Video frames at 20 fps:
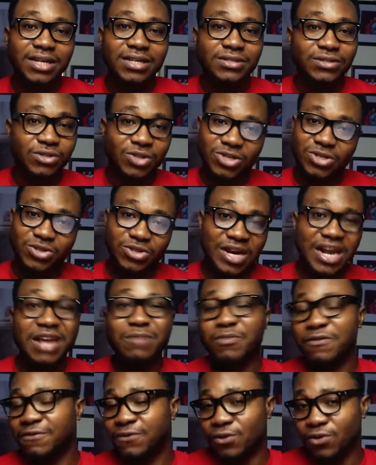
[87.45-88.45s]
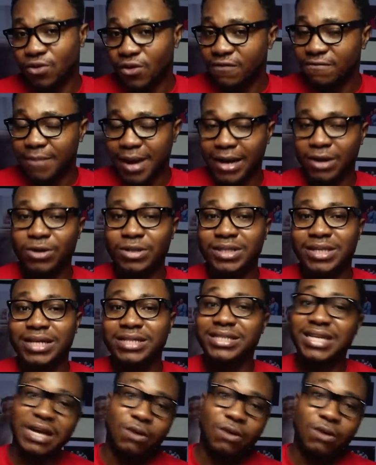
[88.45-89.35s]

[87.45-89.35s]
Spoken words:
subscribe if you love my content